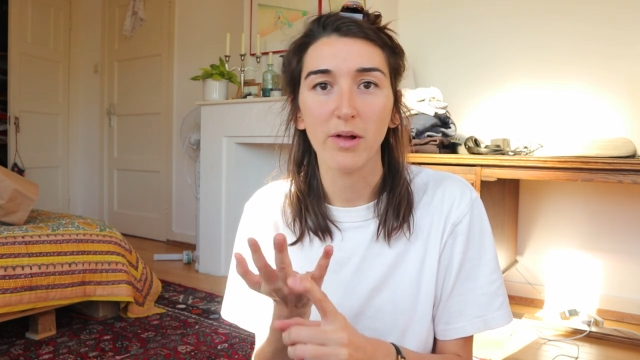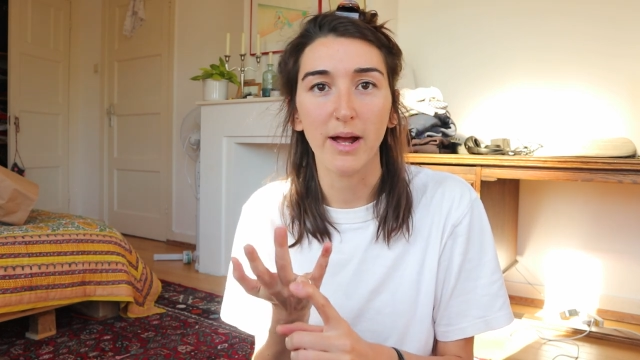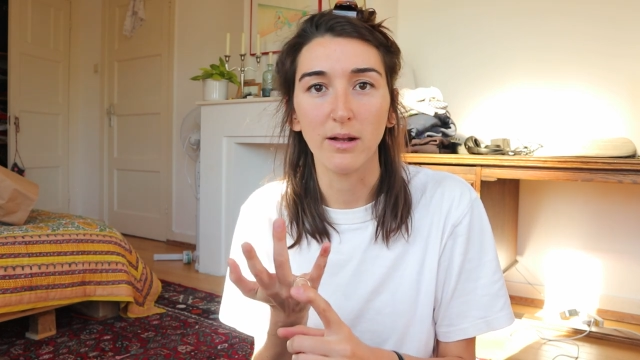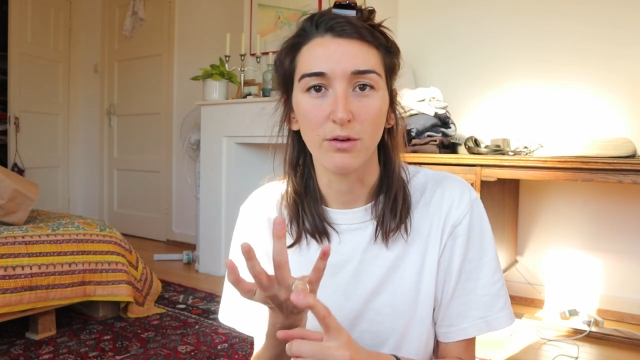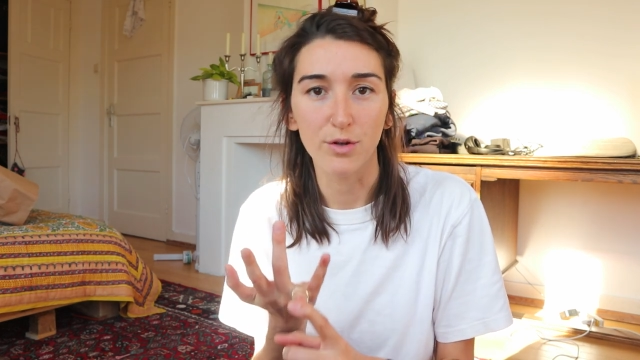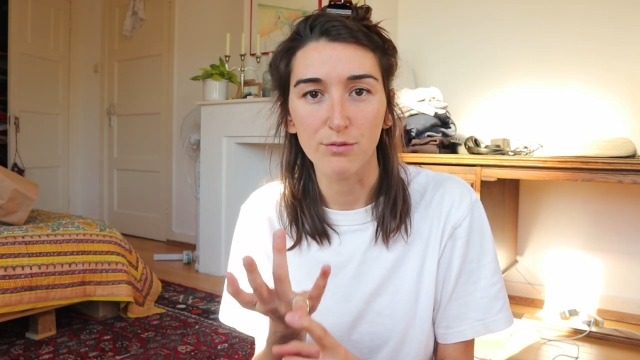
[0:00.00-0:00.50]

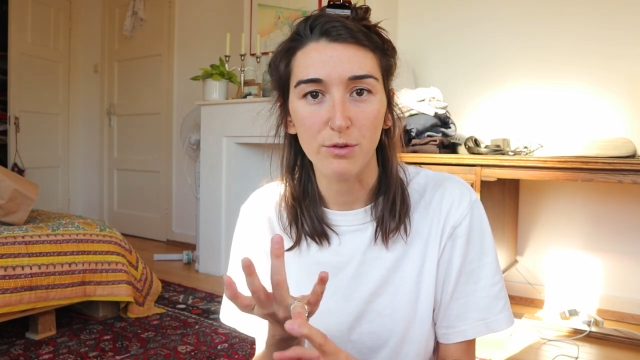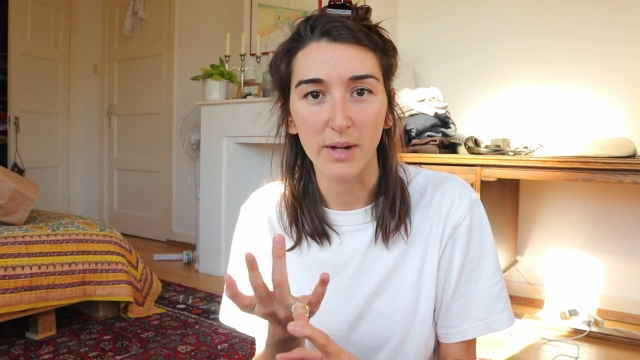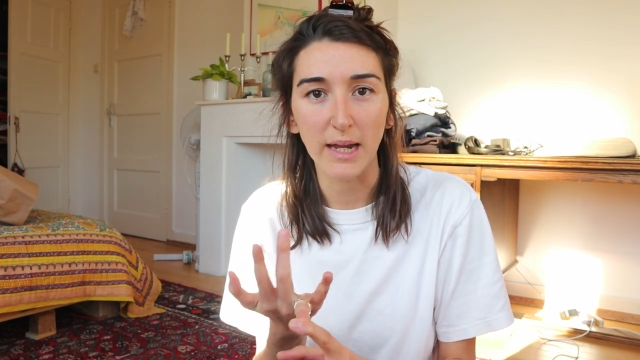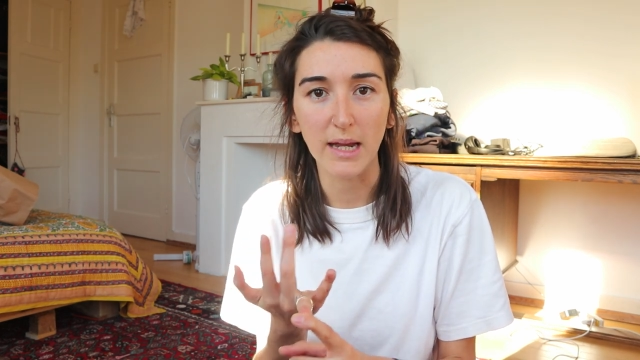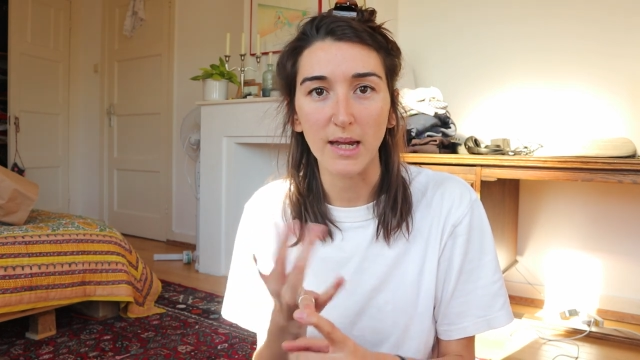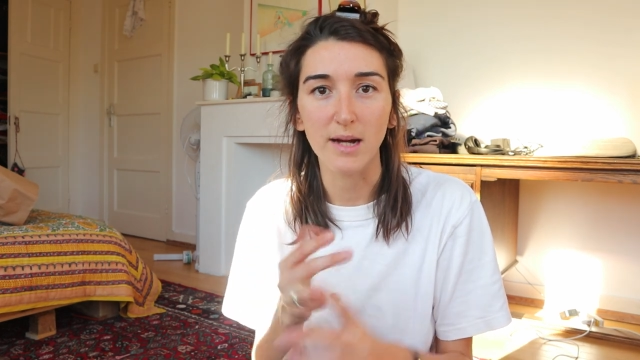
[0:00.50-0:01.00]
How long have you
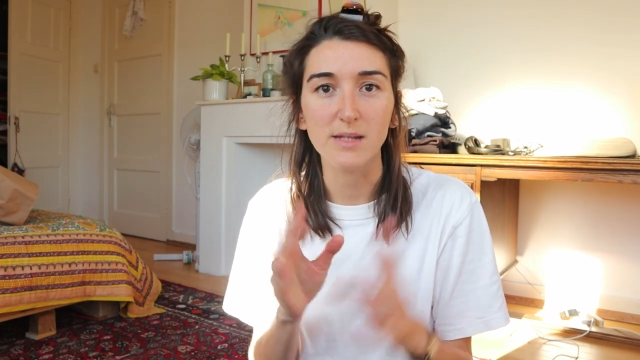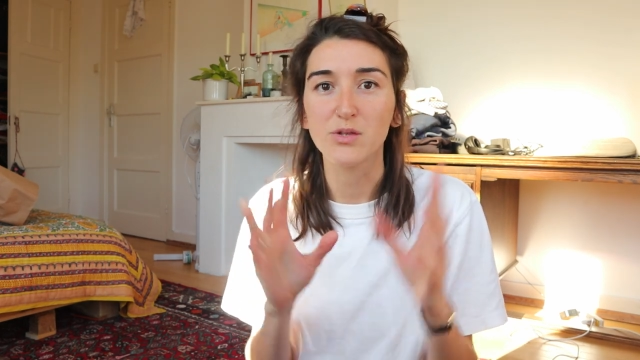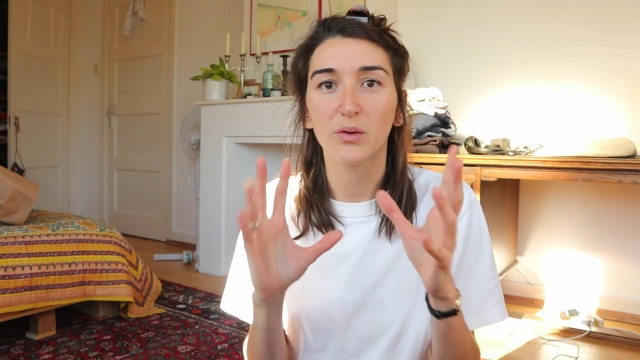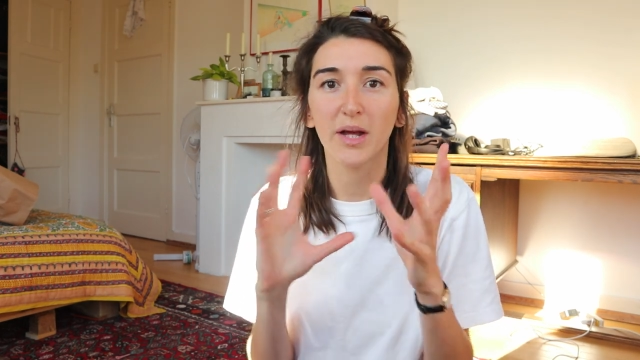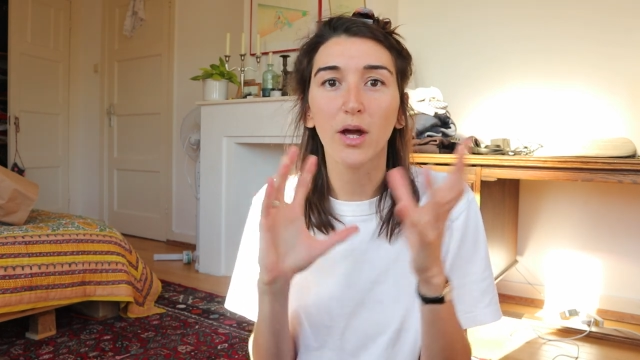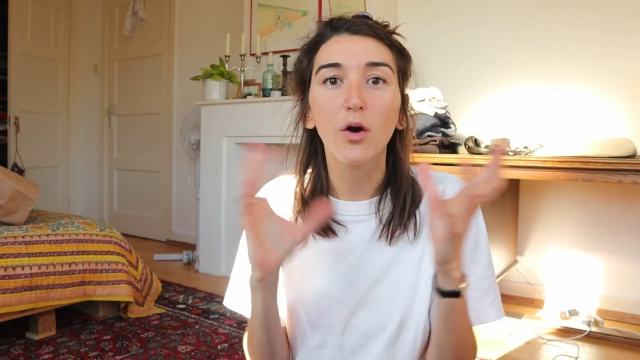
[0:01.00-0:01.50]
been here?
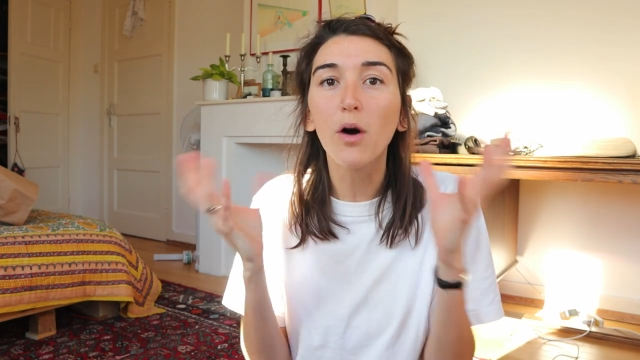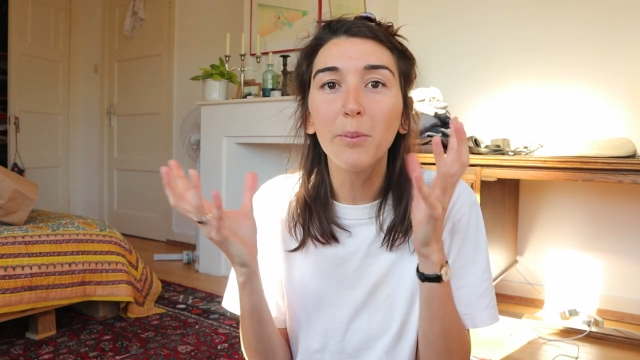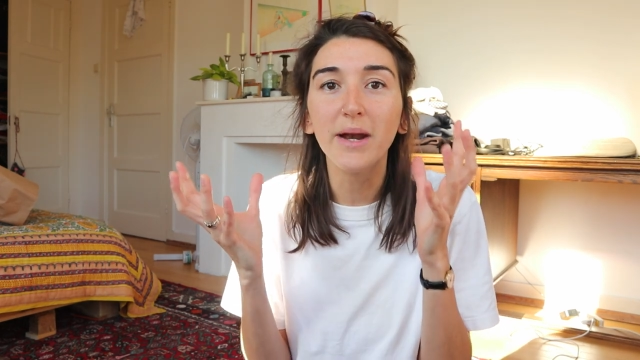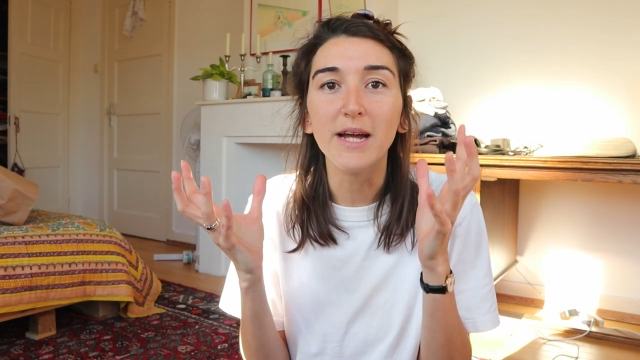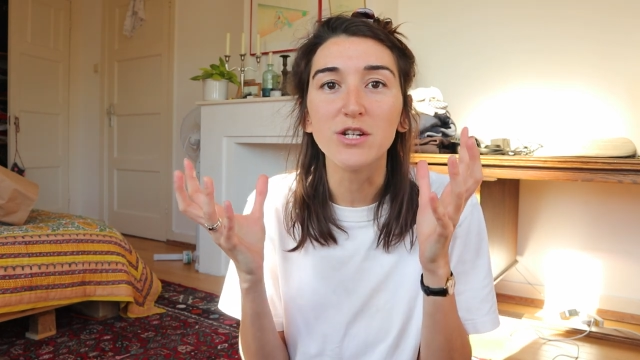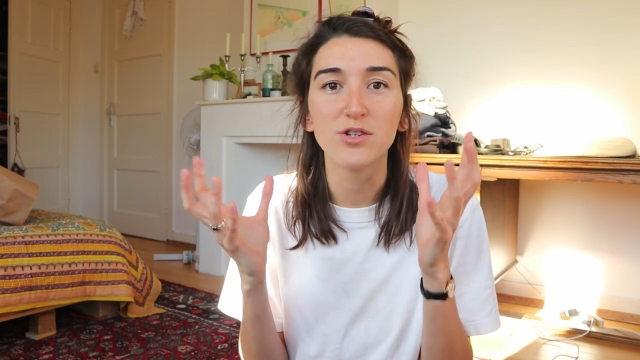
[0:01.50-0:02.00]
So like a
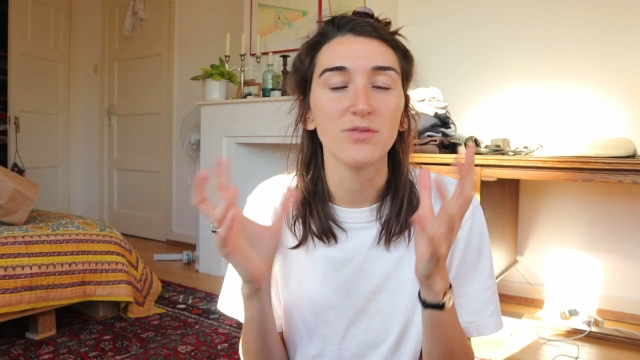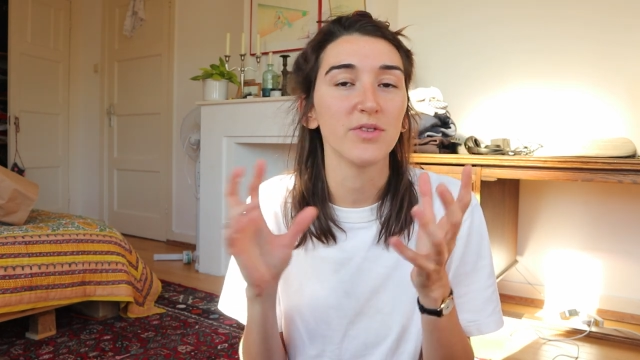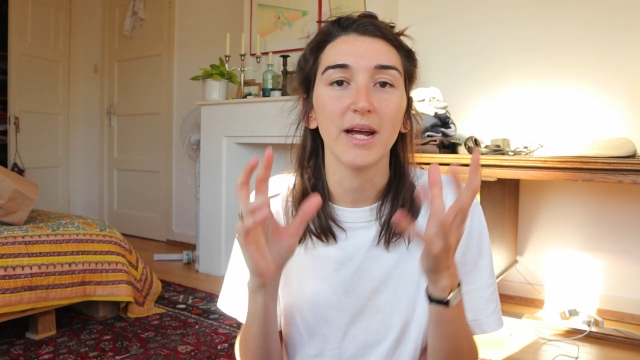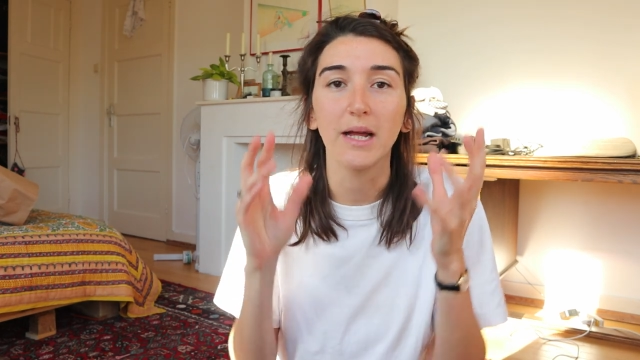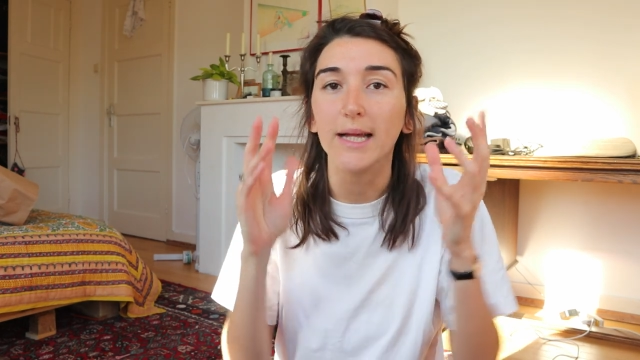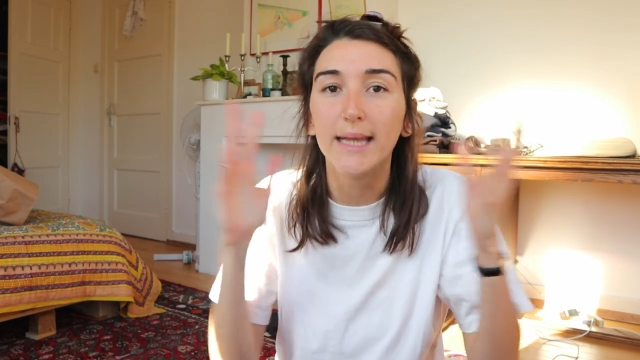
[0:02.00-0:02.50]
combination of
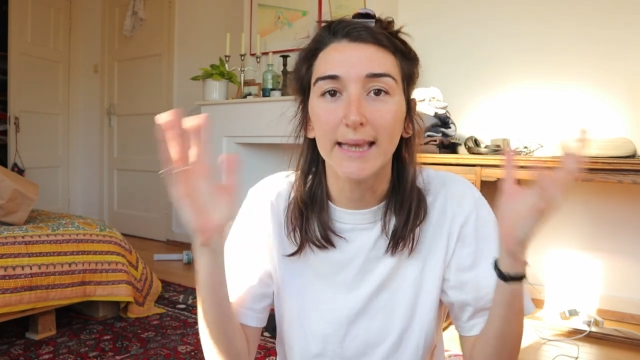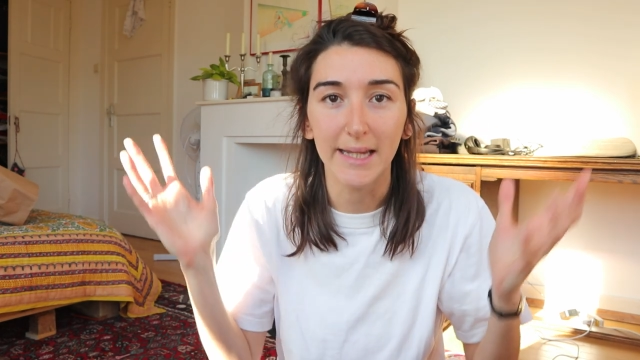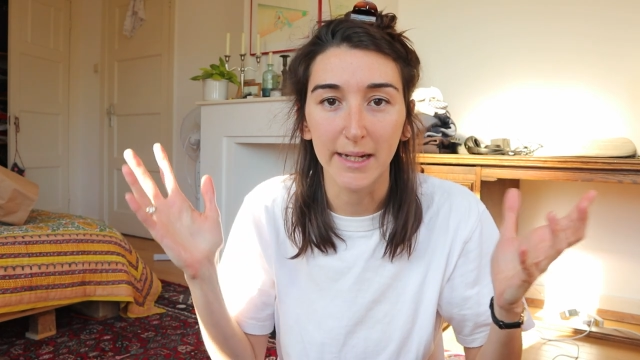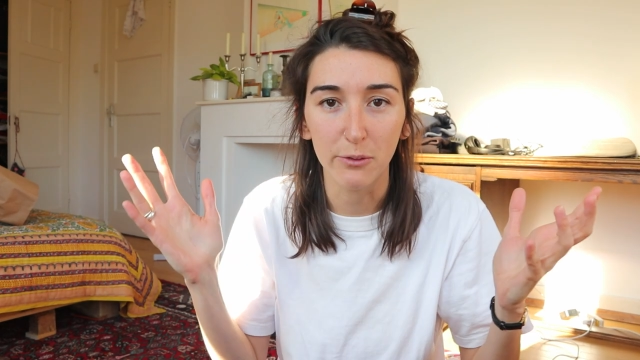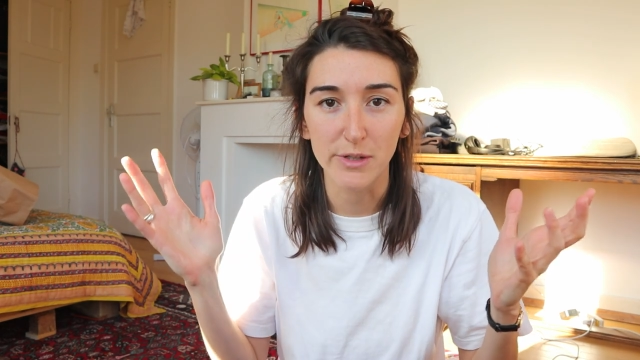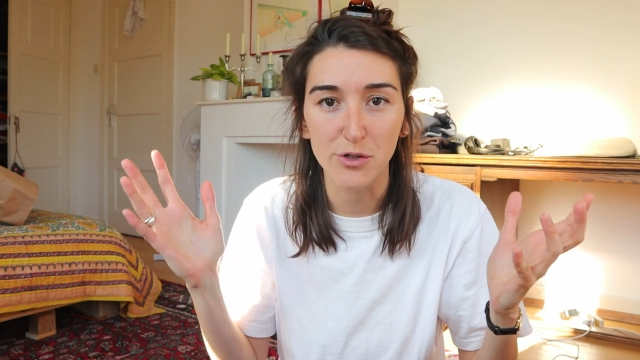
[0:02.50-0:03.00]
like
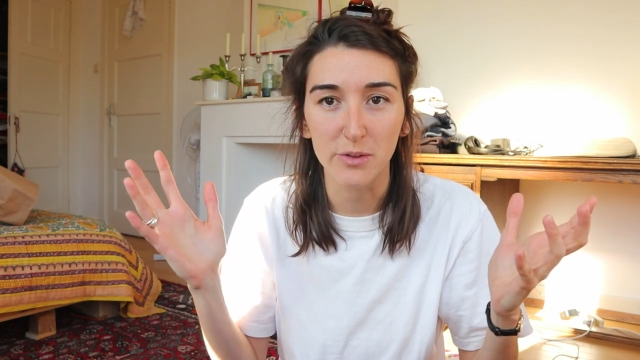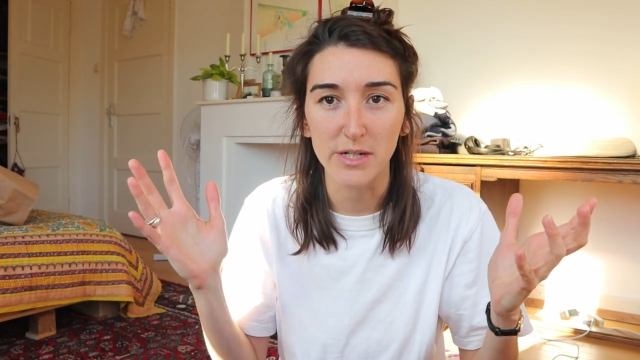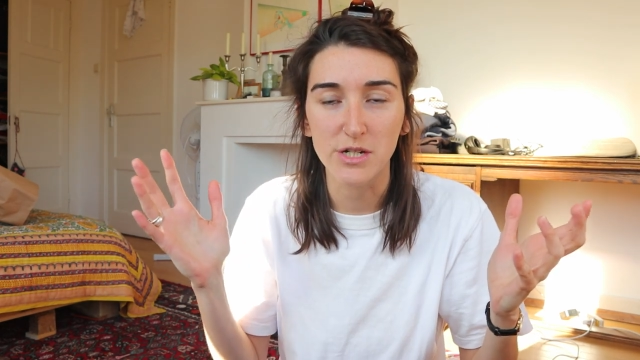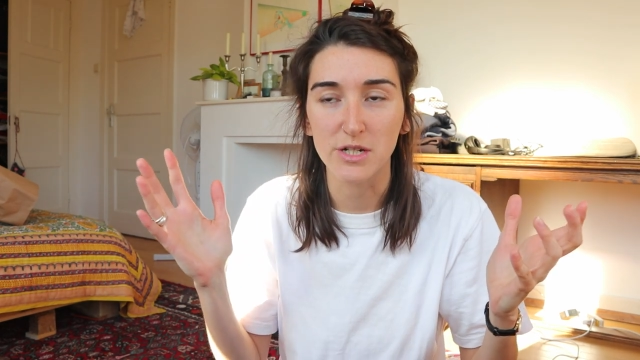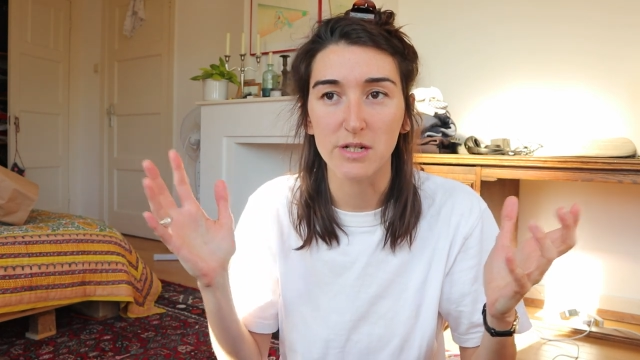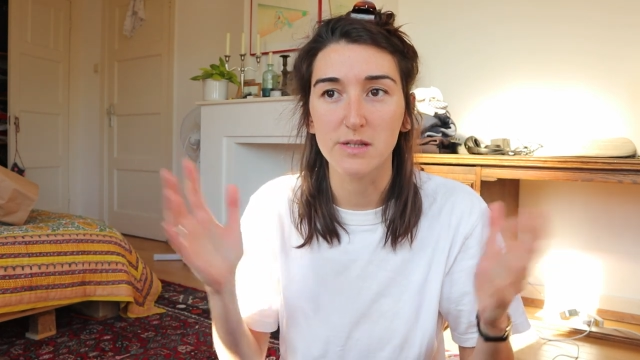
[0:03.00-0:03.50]
language
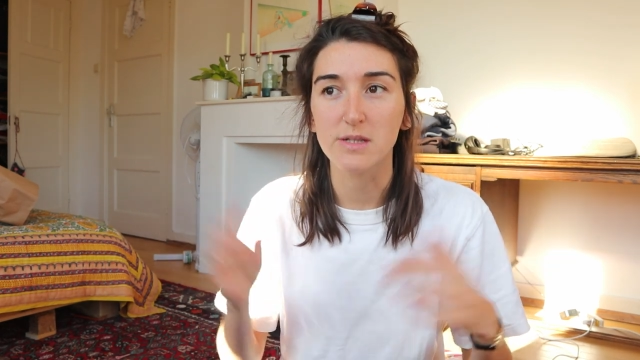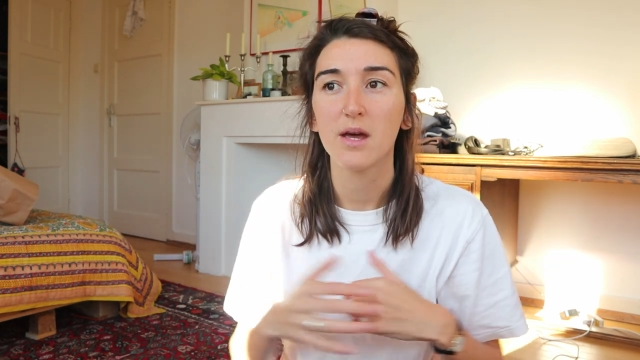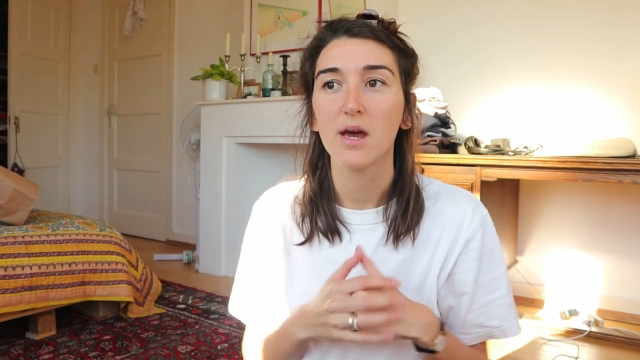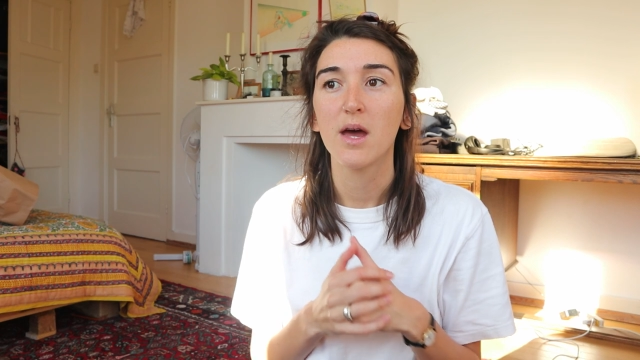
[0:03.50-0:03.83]
questions.